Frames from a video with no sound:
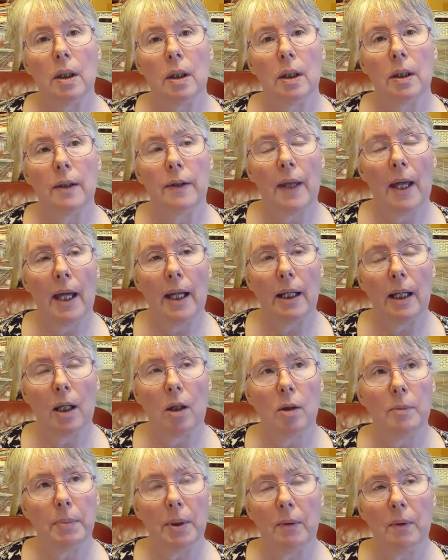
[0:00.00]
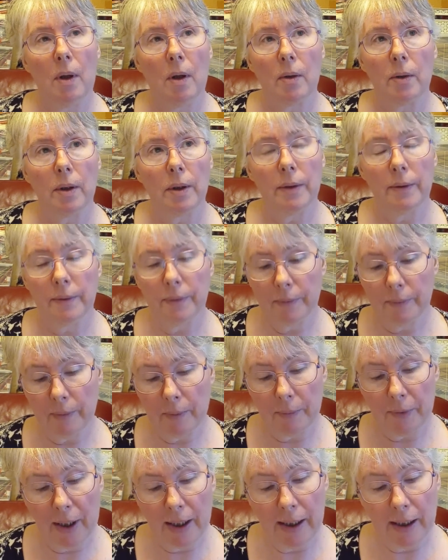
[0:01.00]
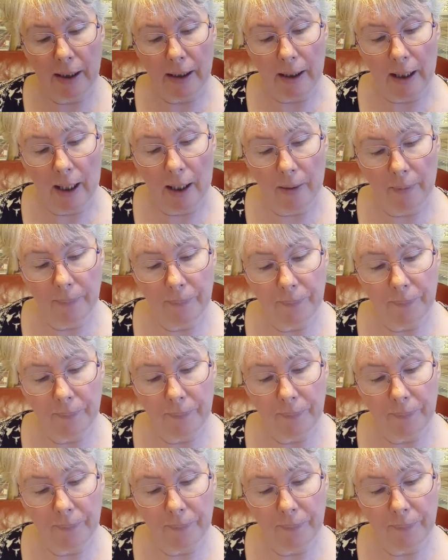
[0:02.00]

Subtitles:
then I could be wrong. I'm thinking now.